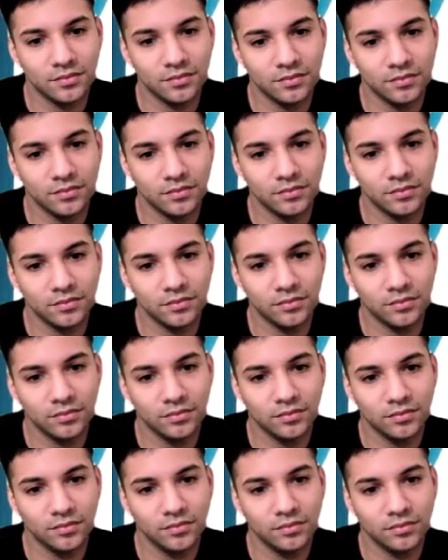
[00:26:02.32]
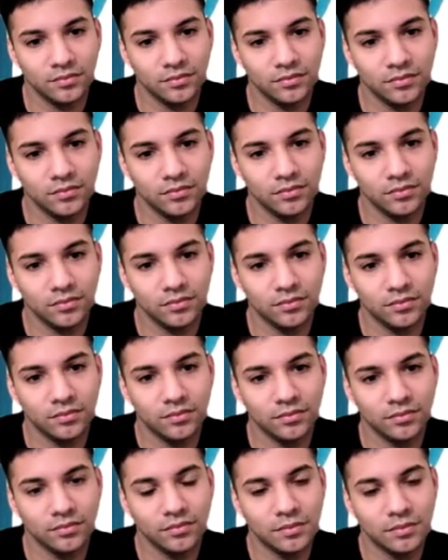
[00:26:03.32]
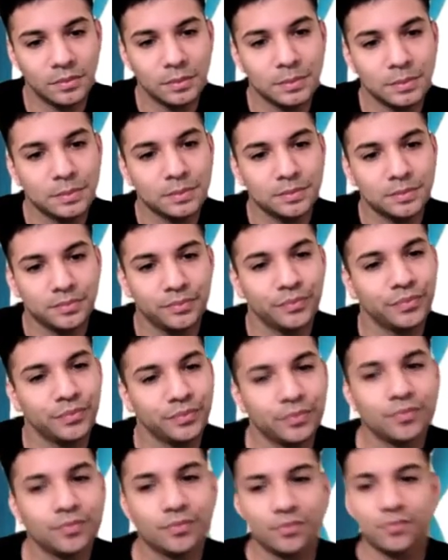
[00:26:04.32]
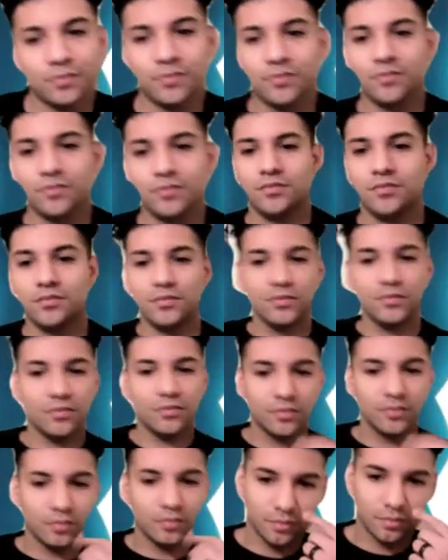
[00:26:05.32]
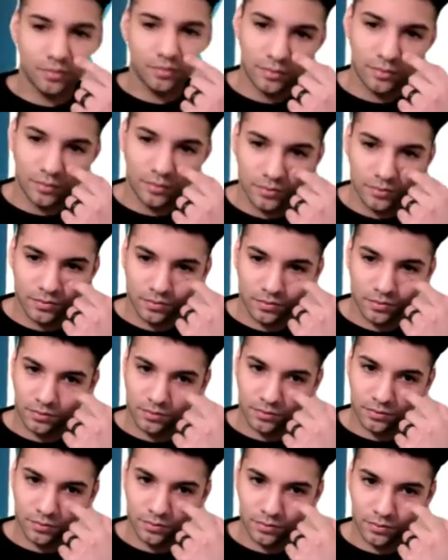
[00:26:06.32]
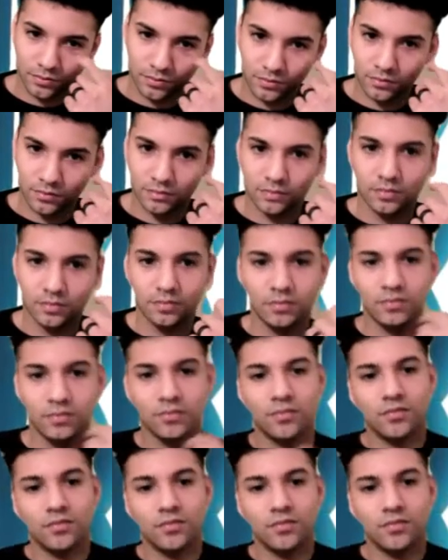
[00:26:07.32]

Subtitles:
(not speaking)